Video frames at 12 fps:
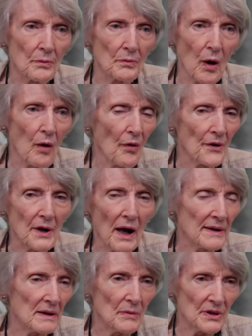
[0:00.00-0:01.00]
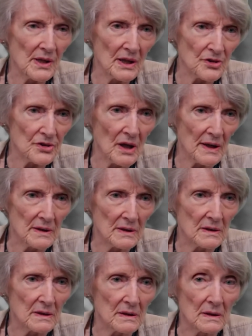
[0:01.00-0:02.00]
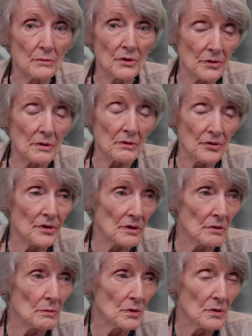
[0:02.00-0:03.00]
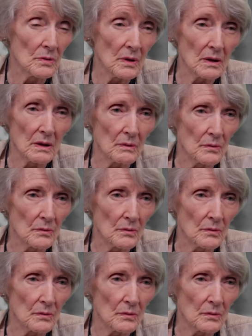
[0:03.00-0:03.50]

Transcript: all the documentation I did, and it was considerable, uh,